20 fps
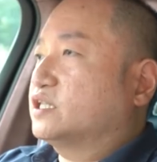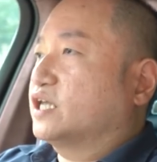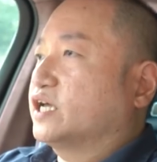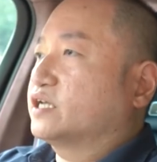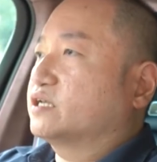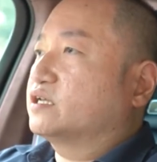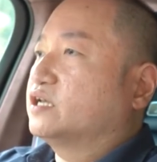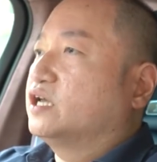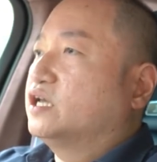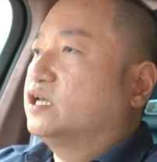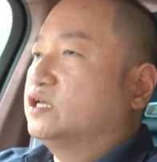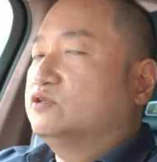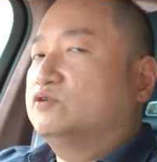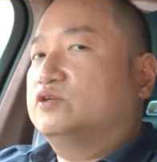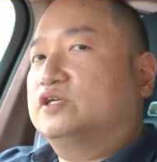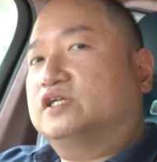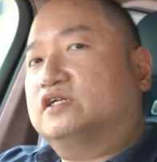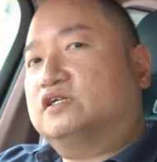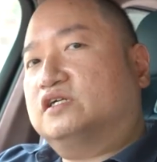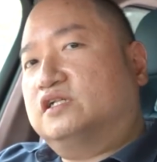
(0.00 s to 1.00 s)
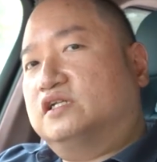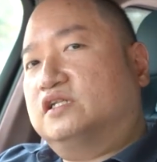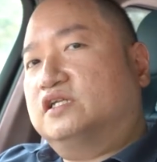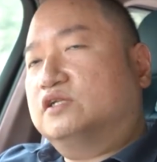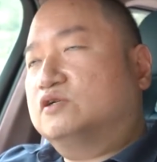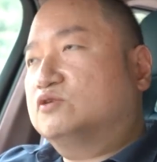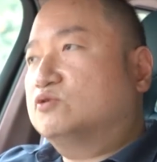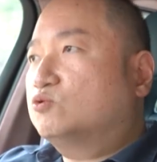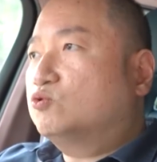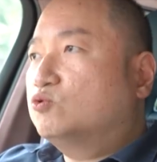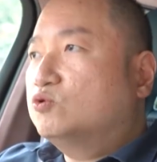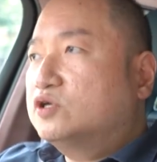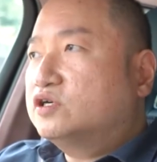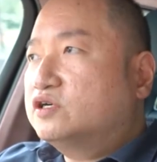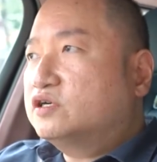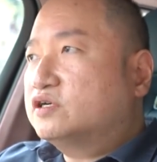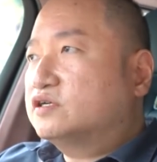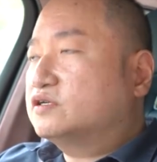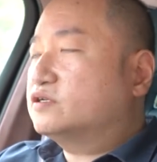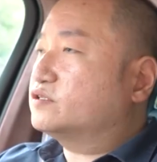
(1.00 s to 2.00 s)
Like, you hear a little
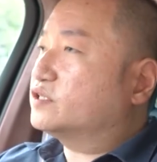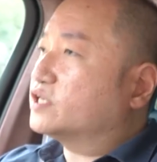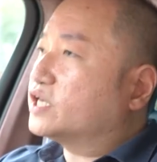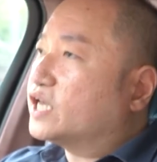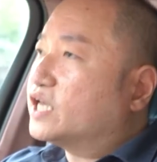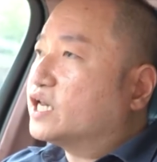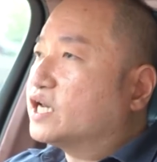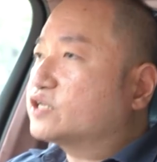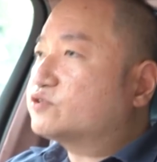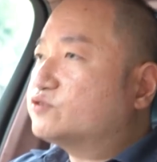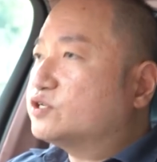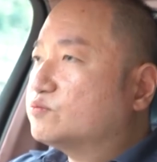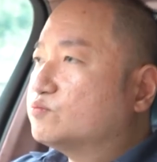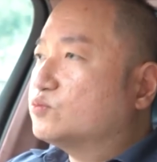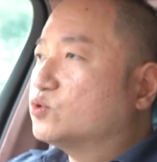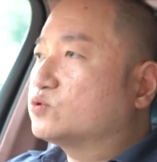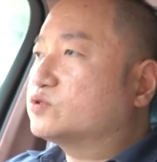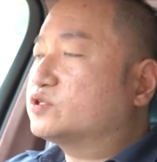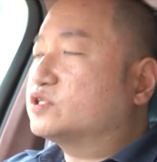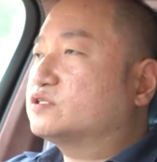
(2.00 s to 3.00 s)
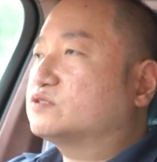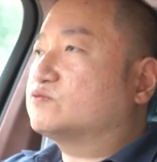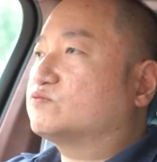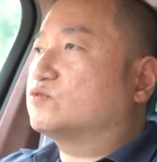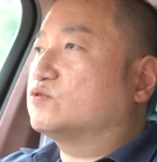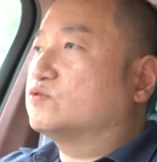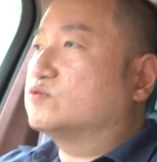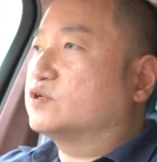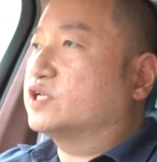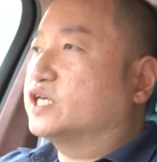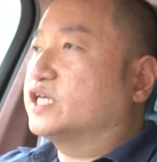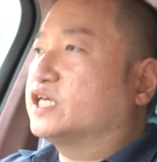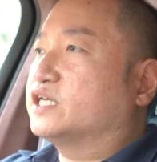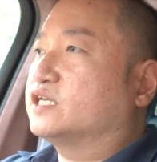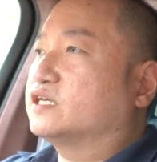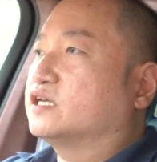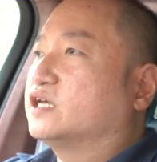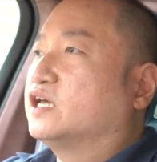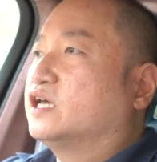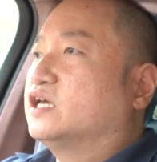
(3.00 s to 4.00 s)
whir, the electric motor's
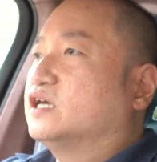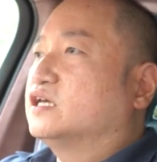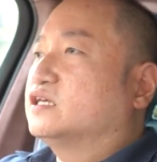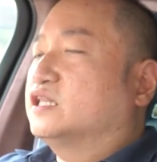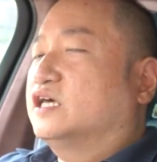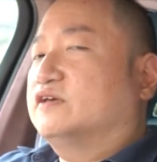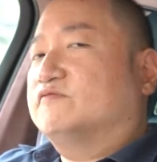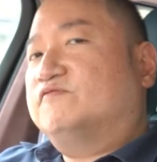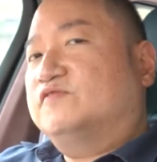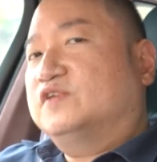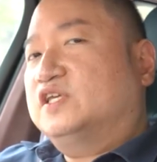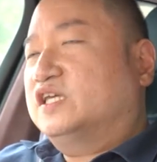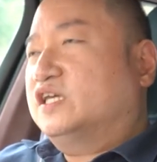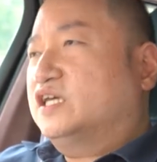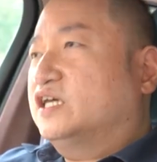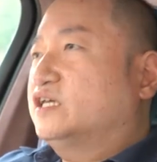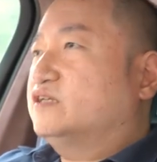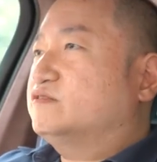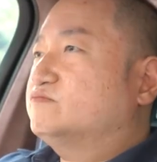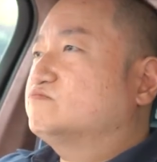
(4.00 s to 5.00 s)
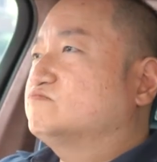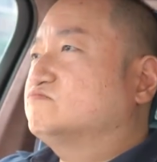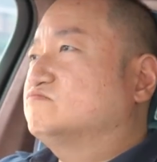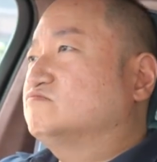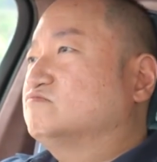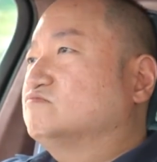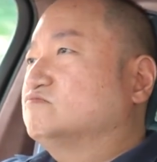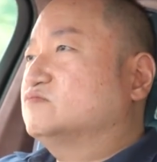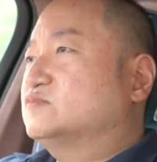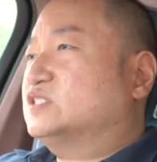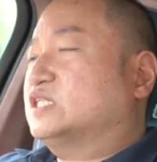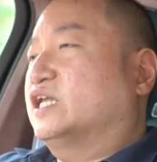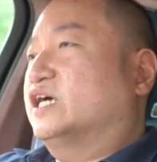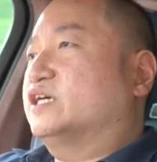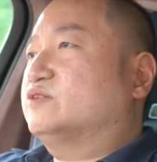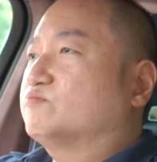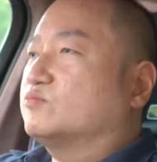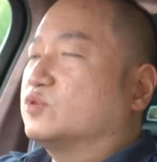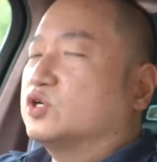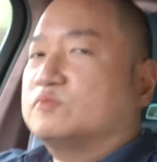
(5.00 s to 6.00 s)
rolling, that V8
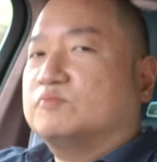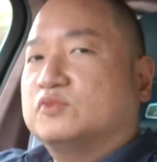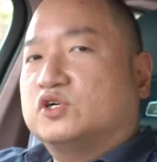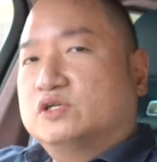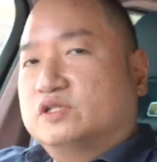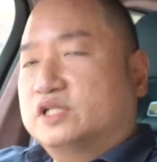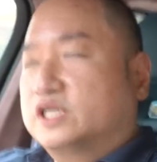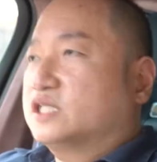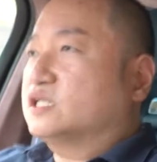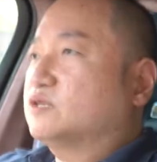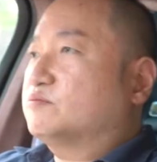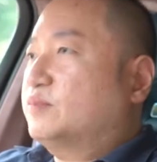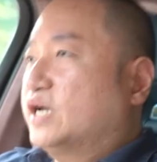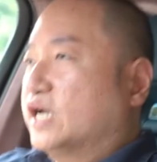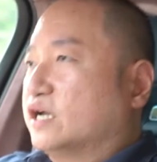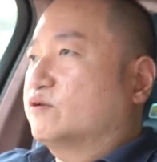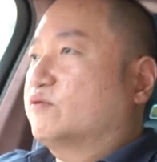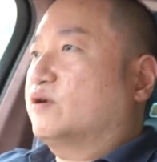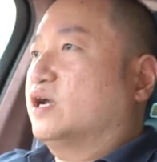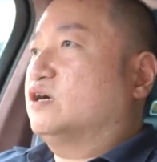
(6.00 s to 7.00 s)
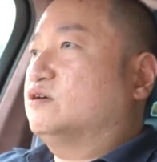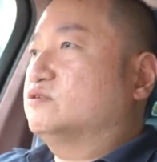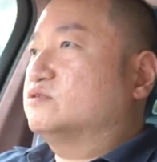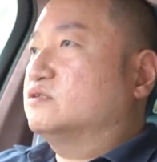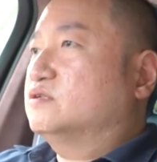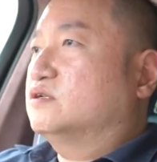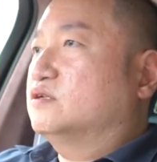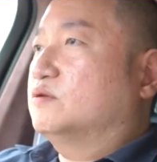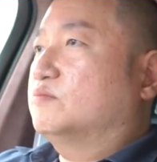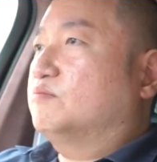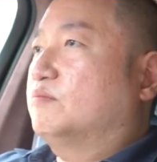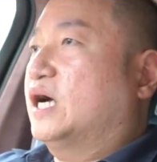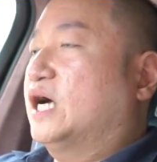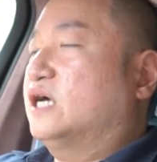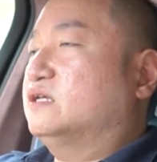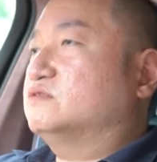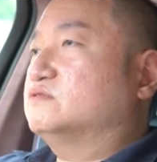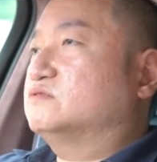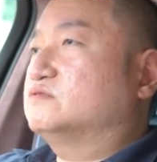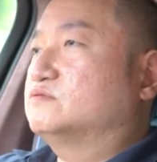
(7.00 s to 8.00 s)
slight burble in the background,
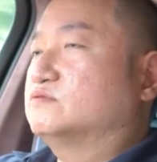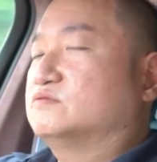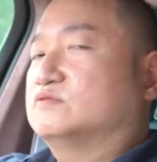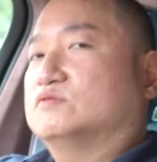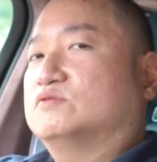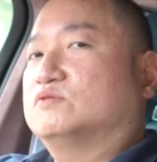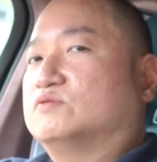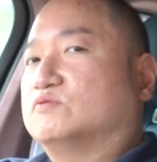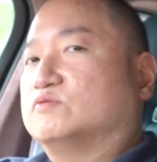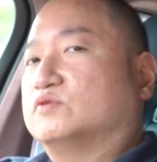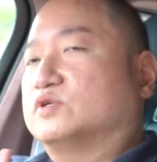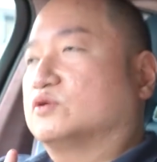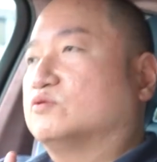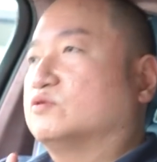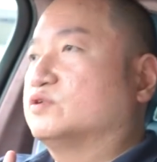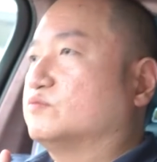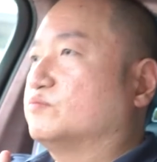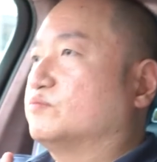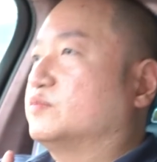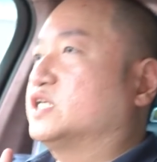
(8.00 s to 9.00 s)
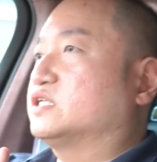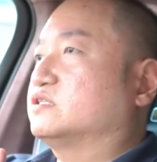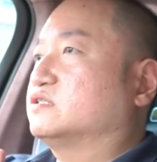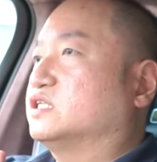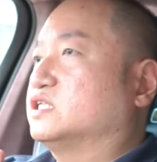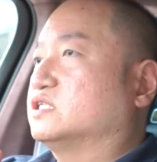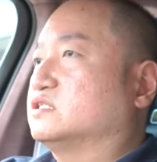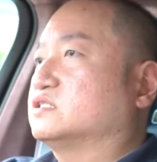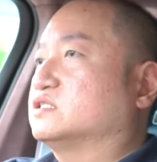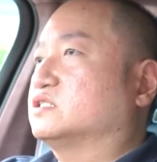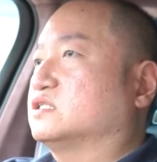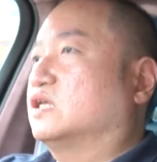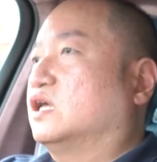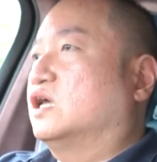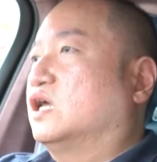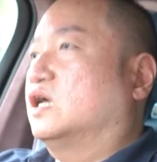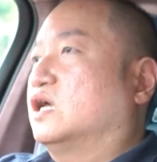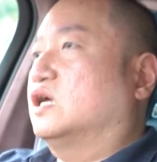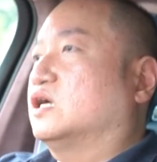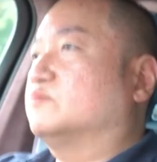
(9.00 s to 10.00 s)
but we're going to make things
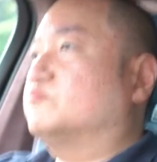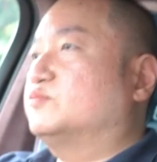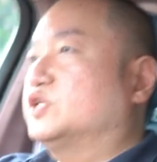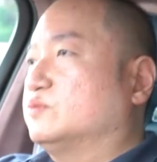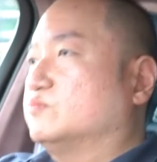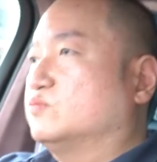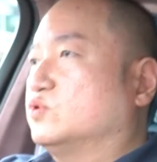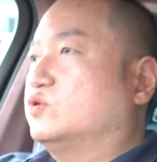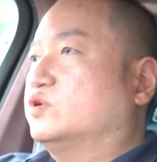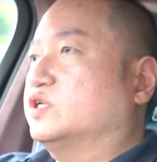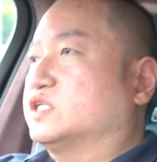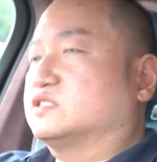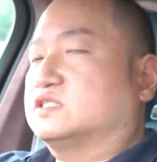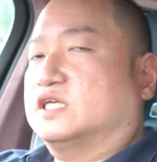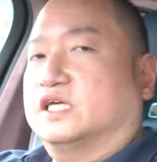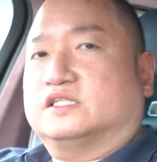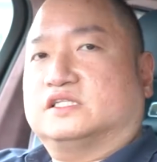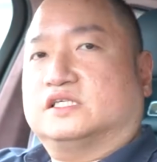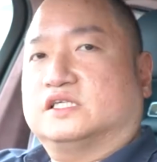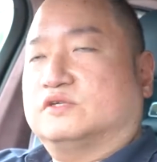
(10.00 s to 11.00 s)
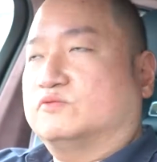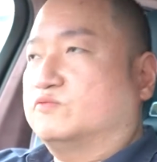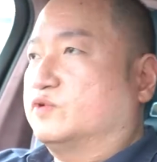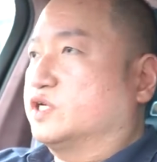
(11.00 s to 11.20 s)
a bit more exciting